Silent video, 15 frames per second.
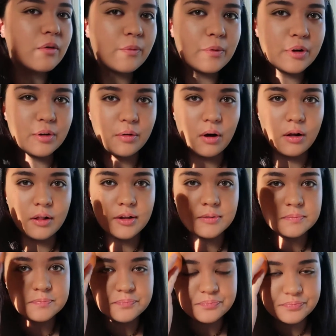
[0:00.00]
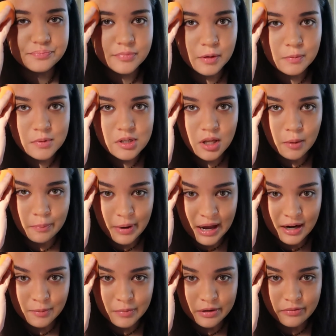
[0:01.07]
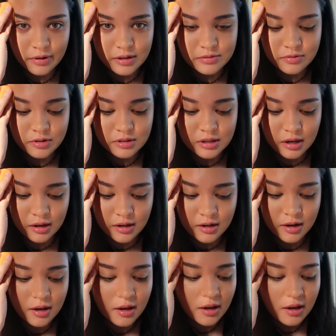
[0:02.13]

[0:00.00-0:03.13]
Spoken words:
what do you call it? Let me stop patting my face for a second.